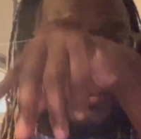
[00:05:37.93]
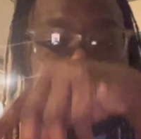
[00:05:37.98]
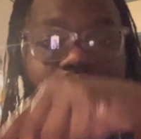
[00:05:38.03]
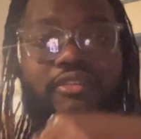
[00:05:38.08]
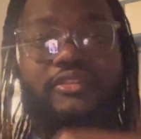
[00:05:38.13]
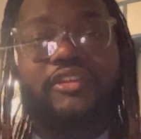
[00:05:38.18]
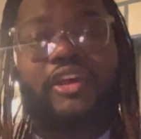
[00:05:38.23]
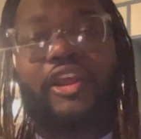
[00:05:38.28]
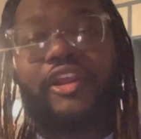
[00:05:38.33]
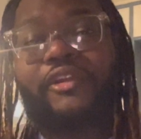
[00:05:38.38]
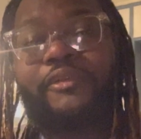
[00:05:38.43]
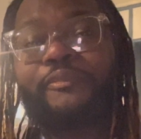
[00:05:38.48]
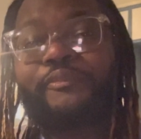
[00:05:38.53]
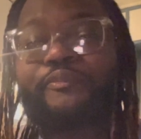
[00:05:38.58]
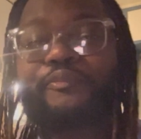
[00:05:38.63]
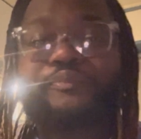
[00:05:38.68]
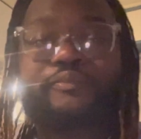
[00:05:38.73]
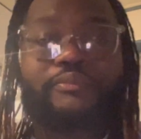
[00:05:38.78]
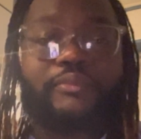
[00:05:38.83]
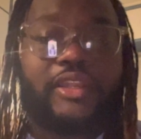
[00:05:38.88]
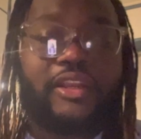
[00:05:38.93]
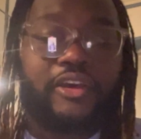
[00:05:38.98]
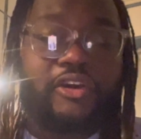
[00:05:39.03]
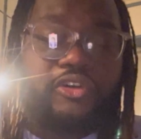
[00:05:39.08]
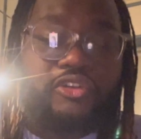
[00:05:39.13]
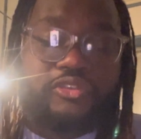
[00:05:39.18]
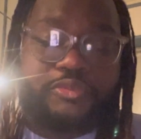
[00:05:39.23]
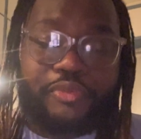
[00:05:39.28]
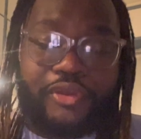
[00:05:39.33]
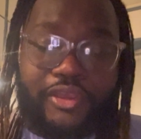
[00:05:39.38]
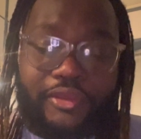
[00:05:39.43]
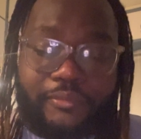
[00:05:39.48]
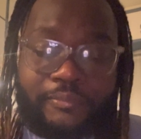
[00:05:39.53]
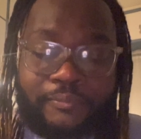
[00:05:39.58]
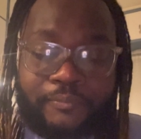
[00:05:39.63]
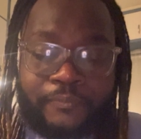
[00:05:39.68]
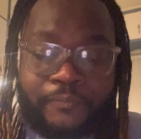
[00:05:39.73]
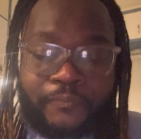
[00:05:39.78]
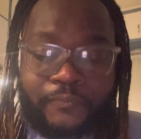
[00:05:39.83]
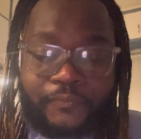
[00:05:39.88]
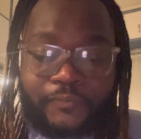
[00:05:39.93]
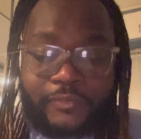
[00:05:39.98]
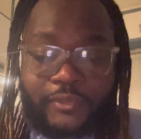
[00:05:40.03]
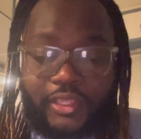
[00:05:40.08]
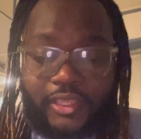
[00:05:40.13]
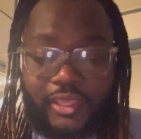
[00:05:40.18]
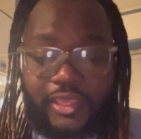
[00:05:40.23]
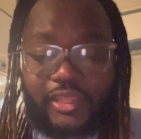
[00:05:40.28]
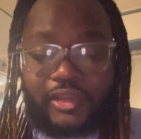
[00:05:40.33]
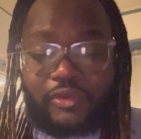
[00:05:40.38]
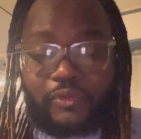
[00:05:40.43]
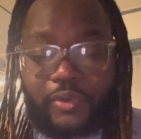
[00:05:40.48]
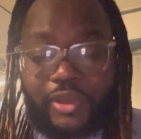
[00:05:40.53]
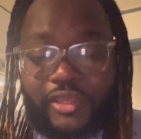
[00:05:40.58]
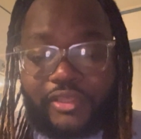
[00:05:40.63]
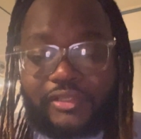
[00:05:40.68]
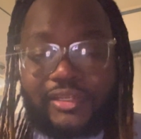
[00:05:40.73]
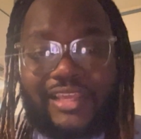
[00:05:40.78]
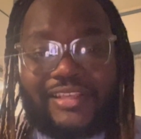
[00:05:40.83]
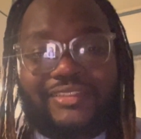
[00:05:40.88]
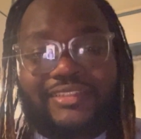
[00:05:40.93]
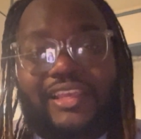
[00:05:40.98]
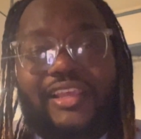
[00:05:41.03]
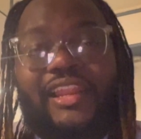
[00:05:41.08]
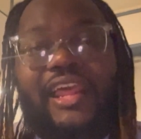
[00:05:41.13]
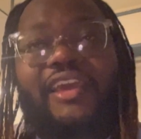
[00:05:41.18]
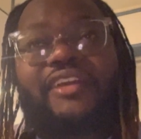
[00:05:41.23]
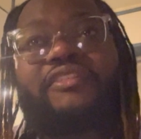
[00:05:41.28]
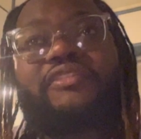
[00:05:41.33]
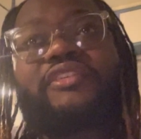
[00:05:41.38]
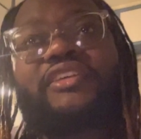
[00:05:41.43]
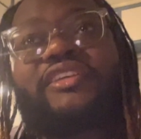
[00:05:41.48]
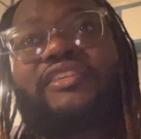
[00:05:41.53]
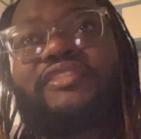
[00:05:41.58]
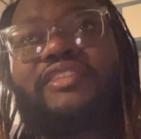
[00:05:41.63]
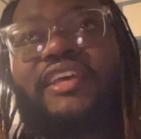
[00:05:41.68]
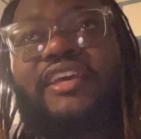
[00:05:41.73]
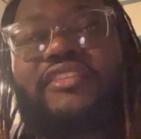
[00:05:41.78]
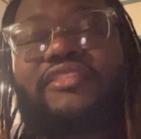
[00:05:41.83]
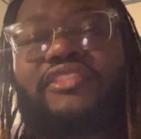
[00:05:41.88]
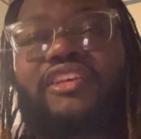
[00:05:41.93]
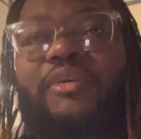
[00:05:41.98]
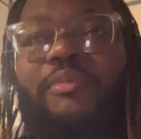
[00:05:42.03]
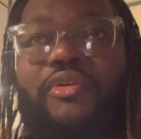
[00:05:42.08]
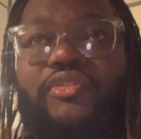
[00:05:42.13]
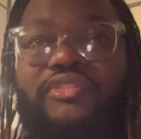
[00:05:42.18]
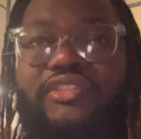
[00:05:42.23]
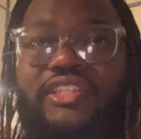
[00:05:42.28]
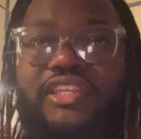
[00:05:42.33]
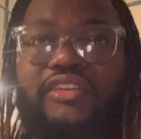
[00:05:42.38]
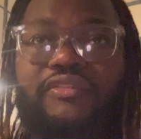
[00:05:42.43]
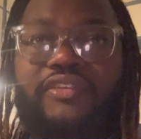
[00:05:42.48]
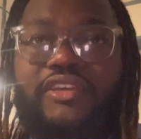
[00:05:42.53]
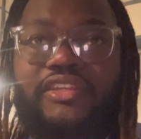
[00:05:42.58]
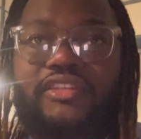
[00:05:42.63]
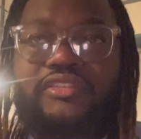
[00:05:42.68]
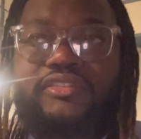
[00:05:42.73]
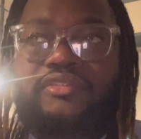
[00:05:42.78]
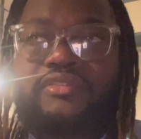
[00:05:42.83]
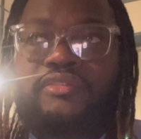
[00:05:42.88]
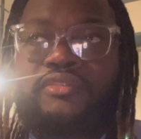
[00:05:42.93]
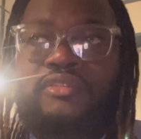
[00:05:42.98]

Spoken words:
sorry, my nose, but anyway, let's say like is there some on TV,